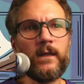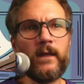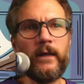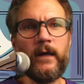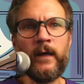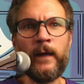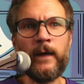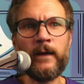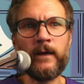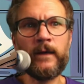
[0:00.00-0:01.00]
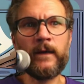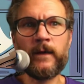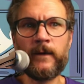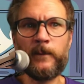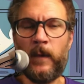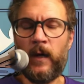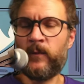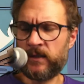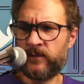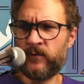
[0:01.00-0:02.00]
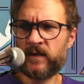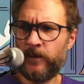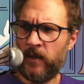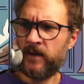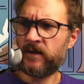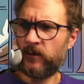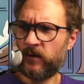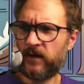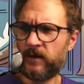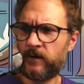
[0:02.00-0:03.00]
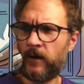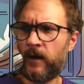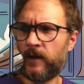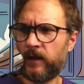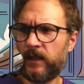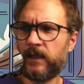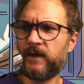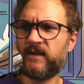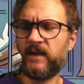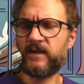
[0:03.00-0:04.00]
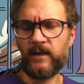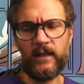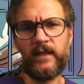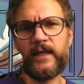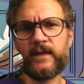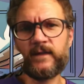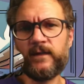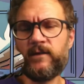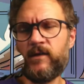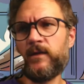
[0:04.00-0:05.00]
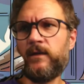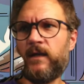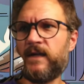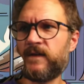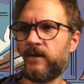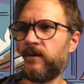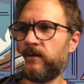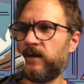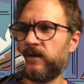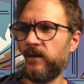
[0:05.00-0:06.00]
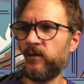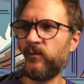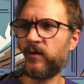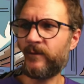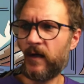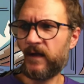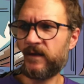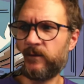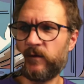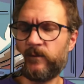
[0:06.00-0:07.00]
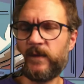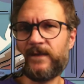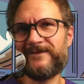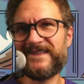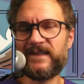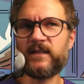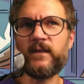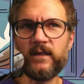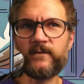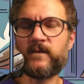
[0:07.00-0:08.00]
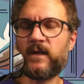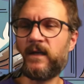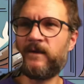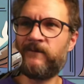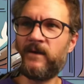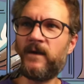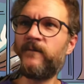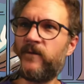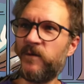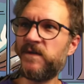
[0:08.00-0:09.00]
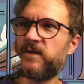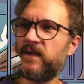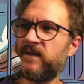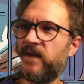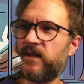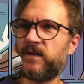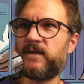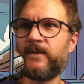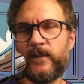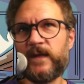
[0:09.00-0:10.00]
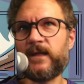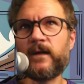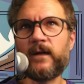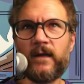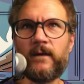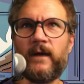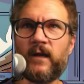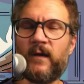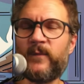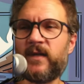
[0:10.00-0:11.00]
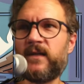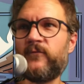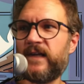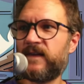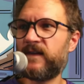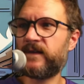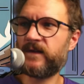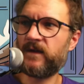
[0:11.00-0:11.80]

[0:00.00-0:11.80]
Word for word: uh, a much more sparse orchestra, then I guess it's like it's a little less it's a little more possible. But still, if you got if you got a full string section playing a, accompanied recits,